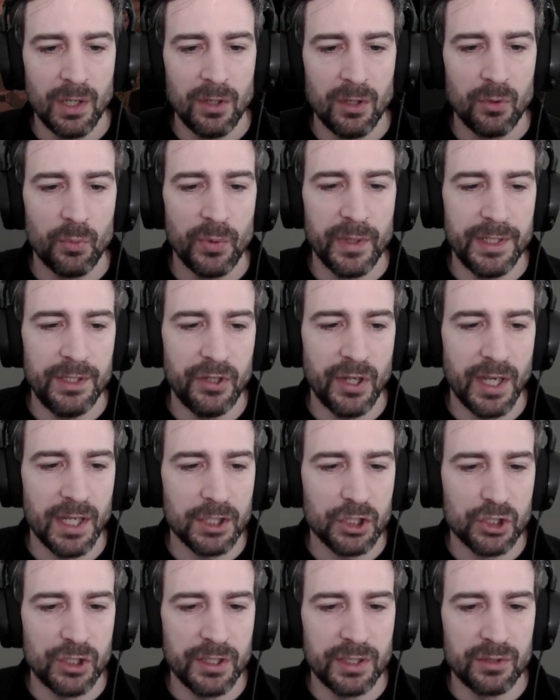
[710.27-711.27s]
when you
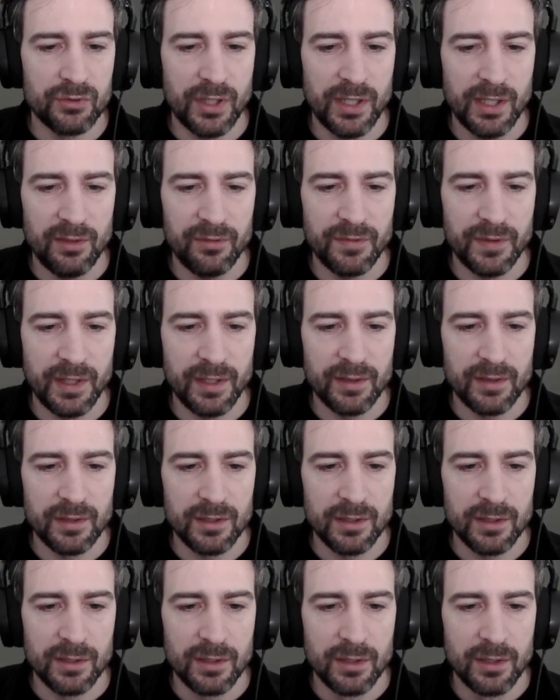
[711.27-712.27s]
actually arrive at
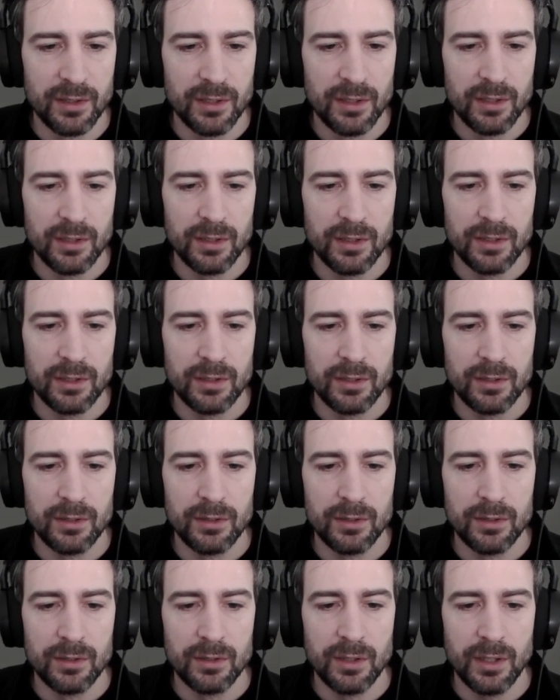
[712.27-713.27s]
the
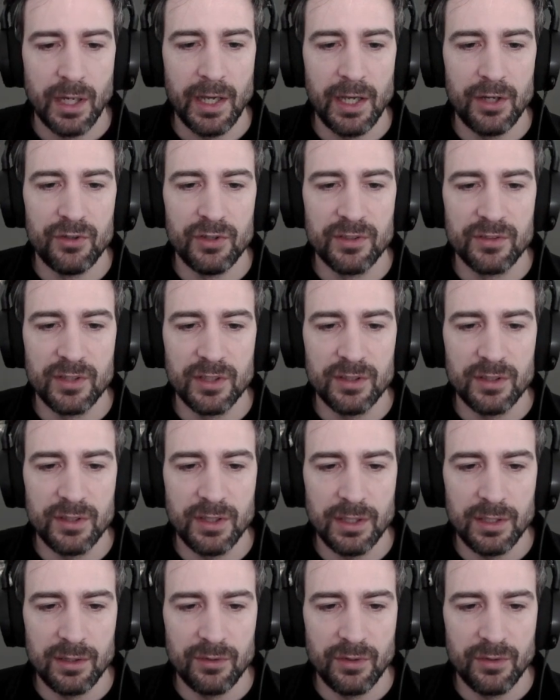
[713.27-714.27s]
Iron
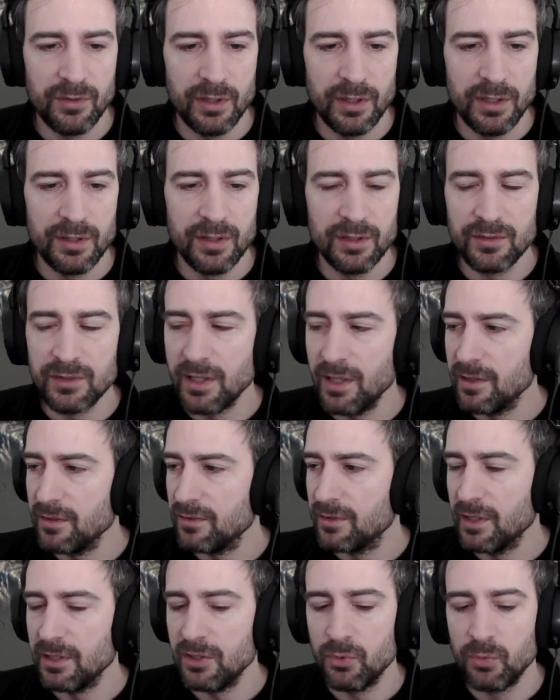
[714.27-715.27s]
Citadel, in this case,
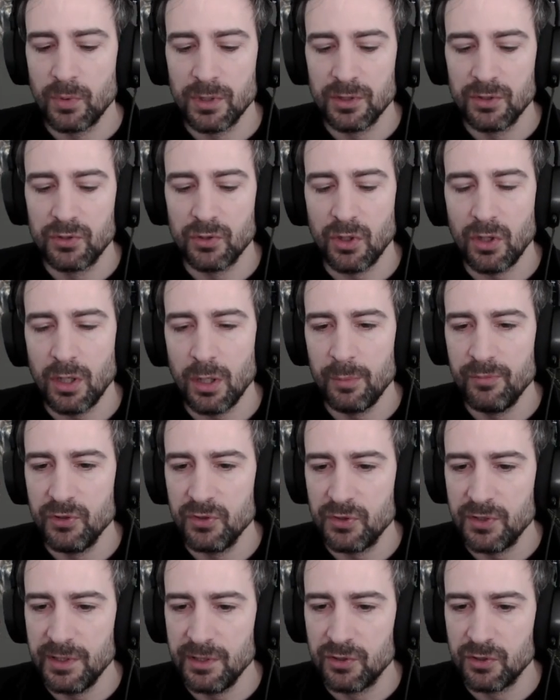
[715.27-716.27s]
then you want
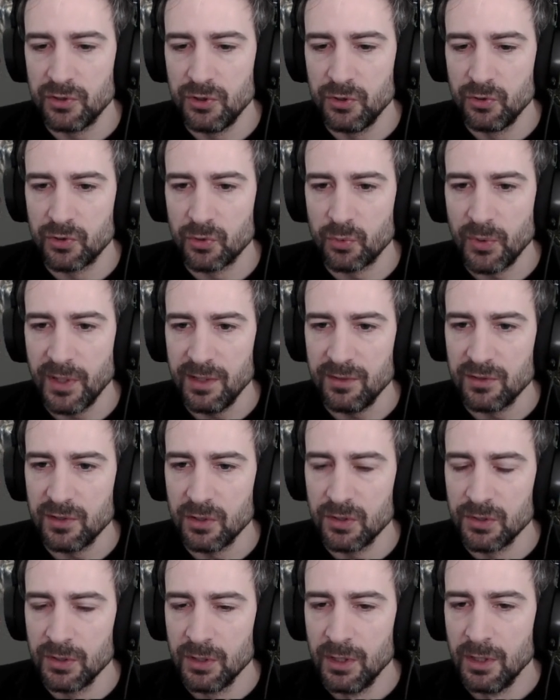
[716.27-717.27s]
obviously to use a
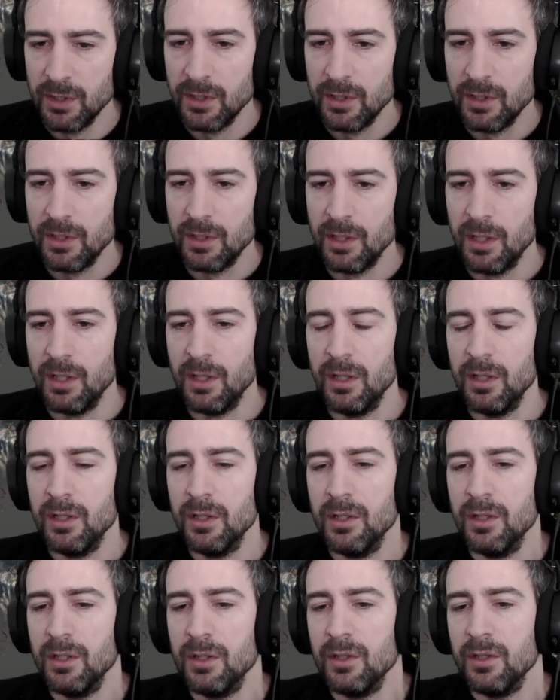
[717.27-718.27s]
Waystone.
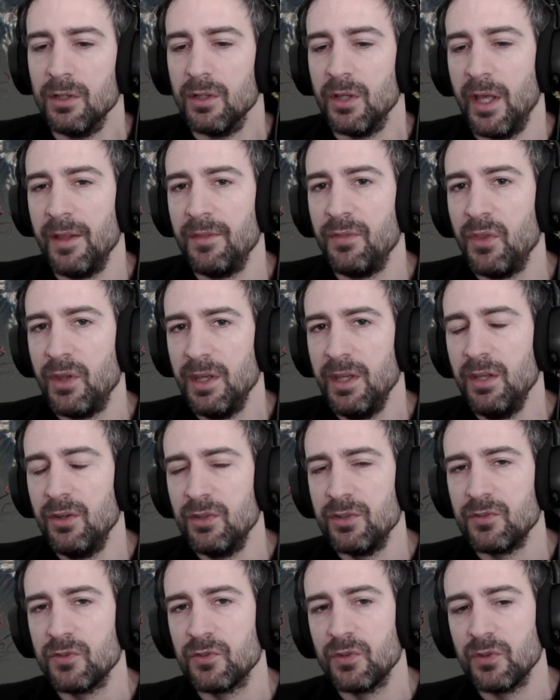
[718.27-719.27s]
And here
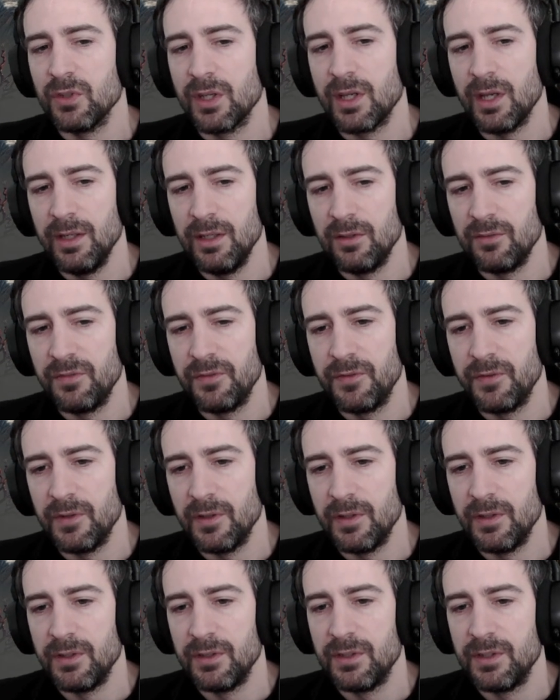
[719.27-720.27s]
is kind of
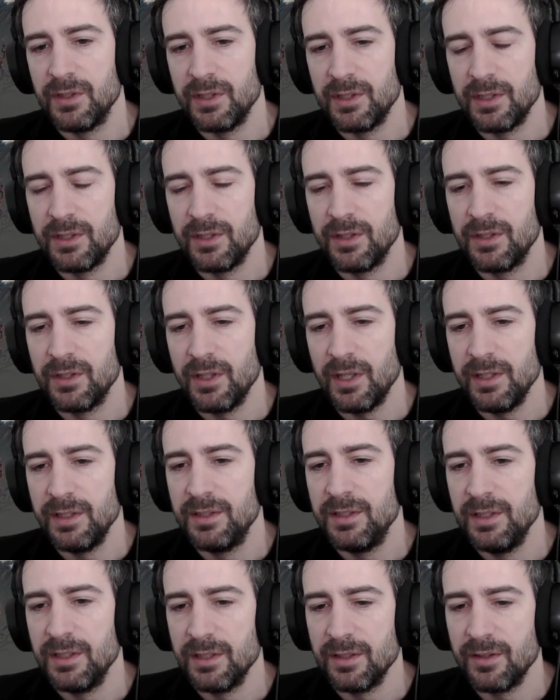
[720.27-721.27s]
the
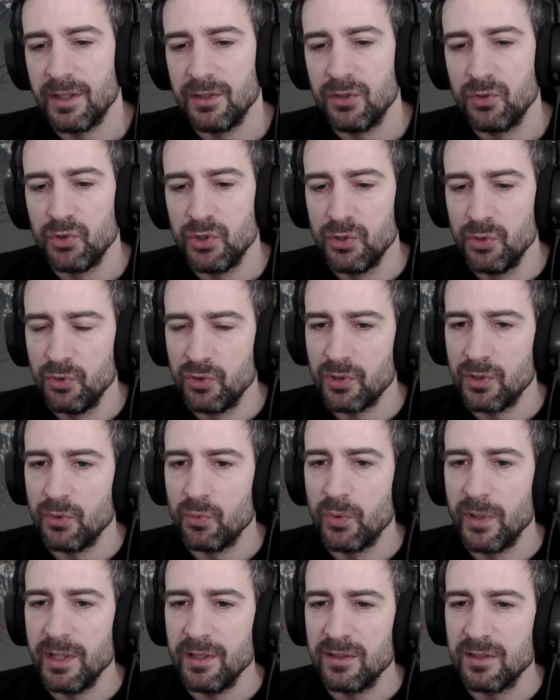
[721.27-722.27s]
idea that you use a
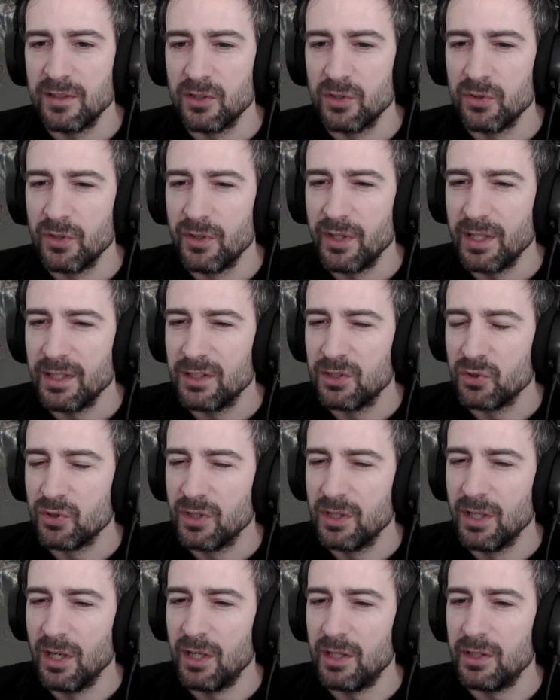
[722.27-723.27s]
Waystone that you
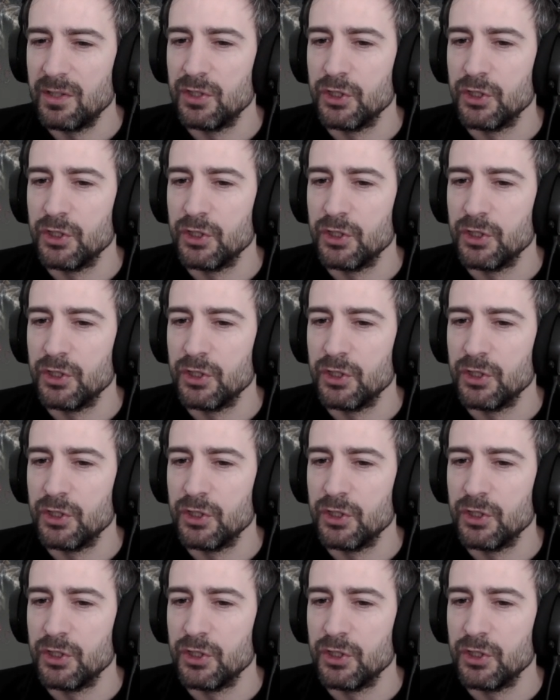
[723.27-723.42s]
are